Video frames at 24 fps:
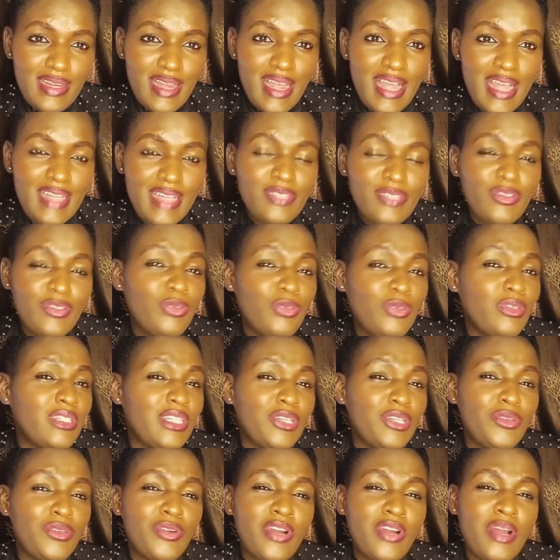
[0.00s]
And even when
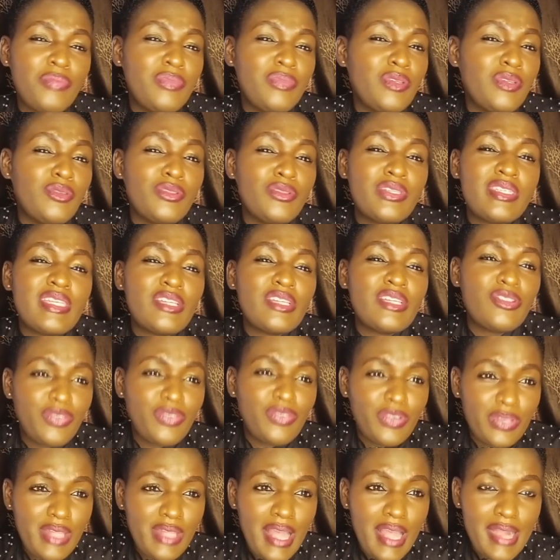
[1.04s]
they grow up, they'll settle
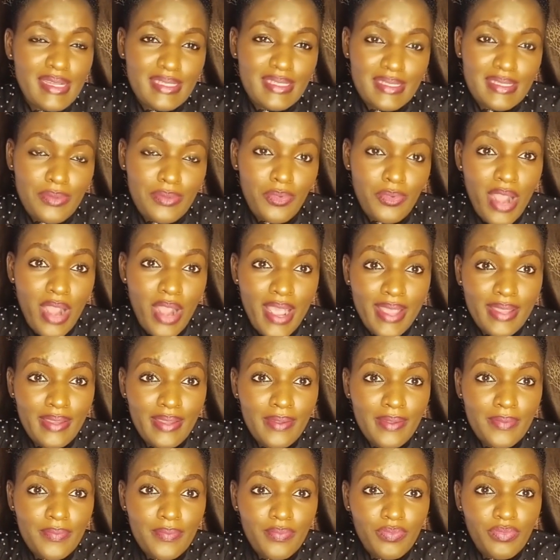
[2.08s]
for that.
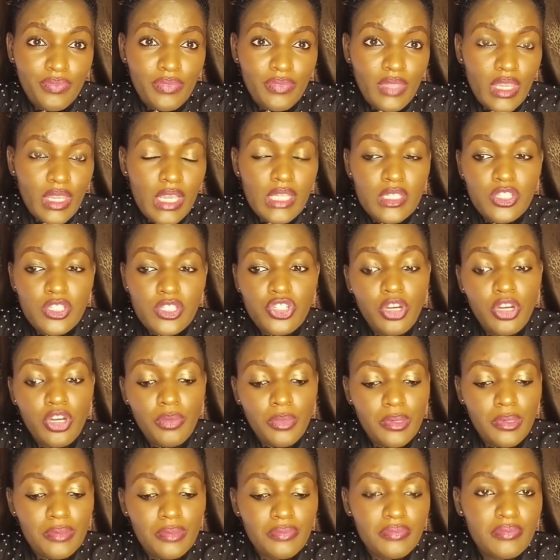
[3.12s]
Why? It's
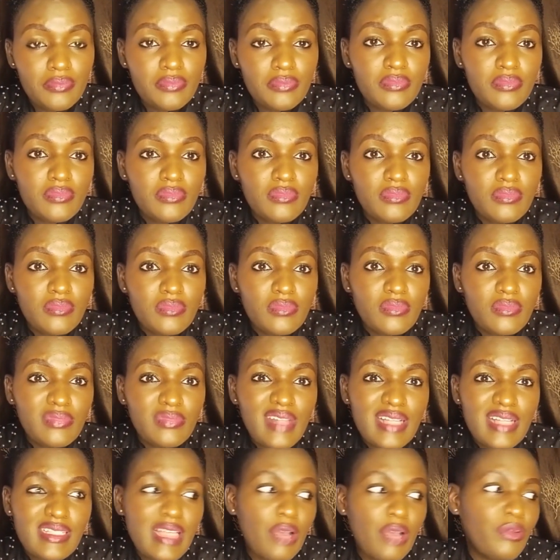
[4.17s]
normal.
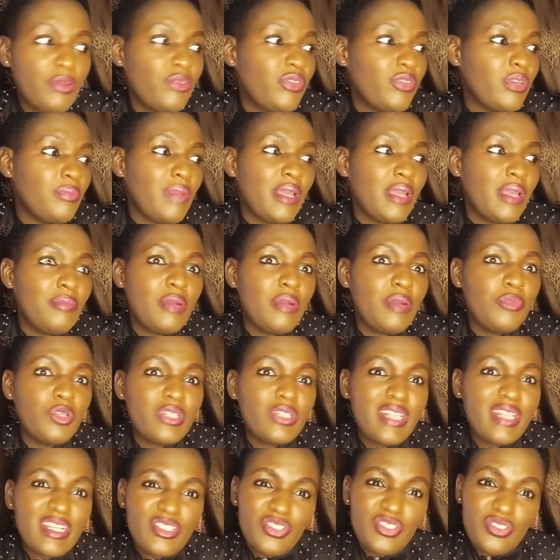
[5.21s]
That's how even my mom or
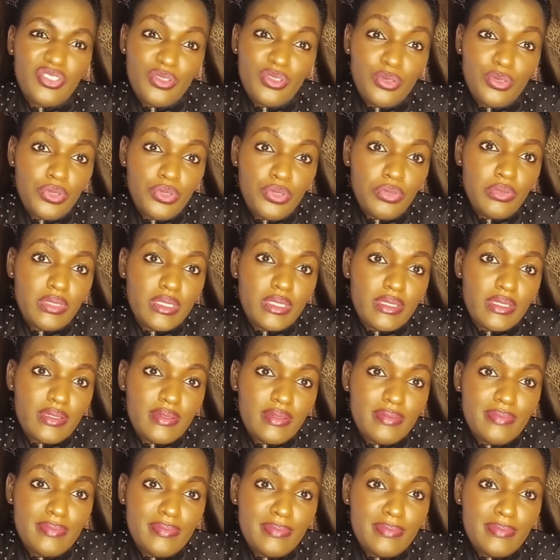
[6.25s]
dad used to do it.